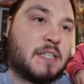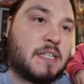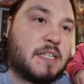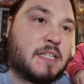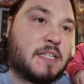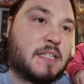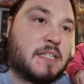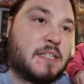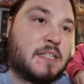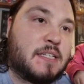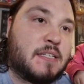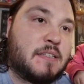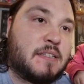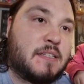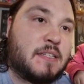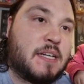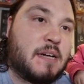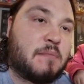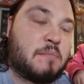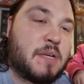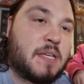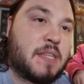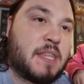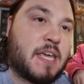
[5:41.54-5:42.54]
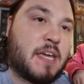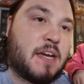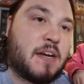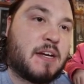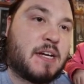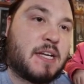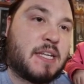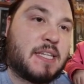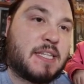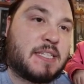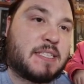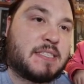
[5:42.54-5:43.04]
the number they
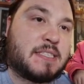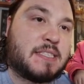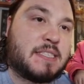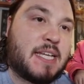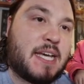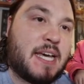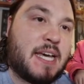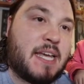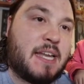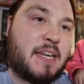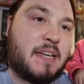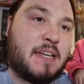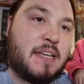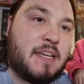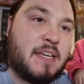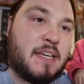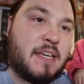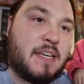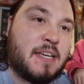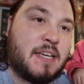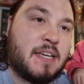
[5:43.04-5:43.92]
are in the set.